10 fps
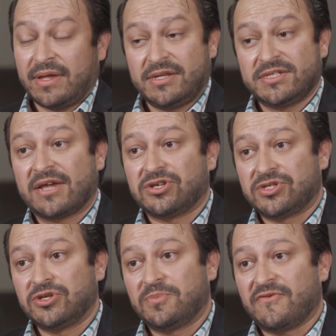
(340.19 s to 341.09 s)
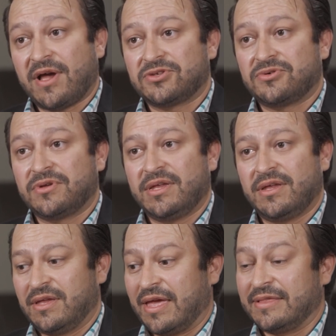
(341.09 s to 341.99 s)
he's actually a supervisor,
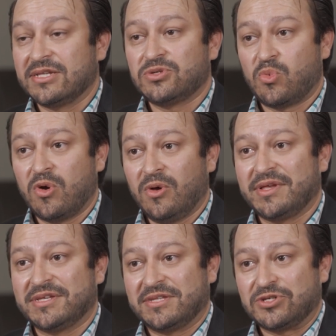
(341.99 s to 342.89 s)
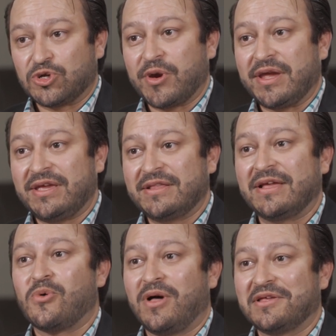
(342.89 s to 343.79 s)
and his role is the training
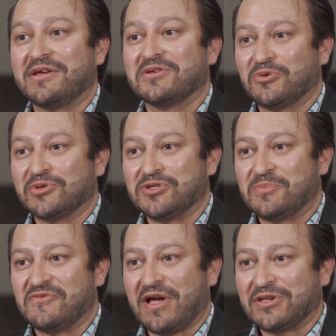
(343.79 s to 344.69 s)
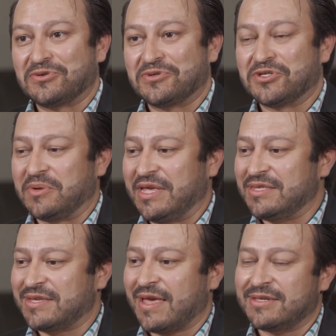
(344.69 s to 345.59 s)
and quality control supervisor. So he
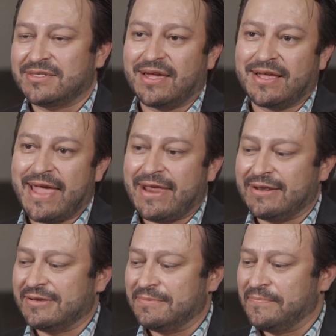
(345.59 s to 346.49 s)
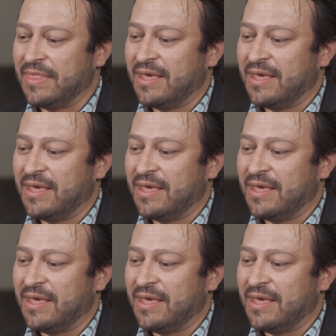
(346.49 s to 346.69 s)
takes that candidate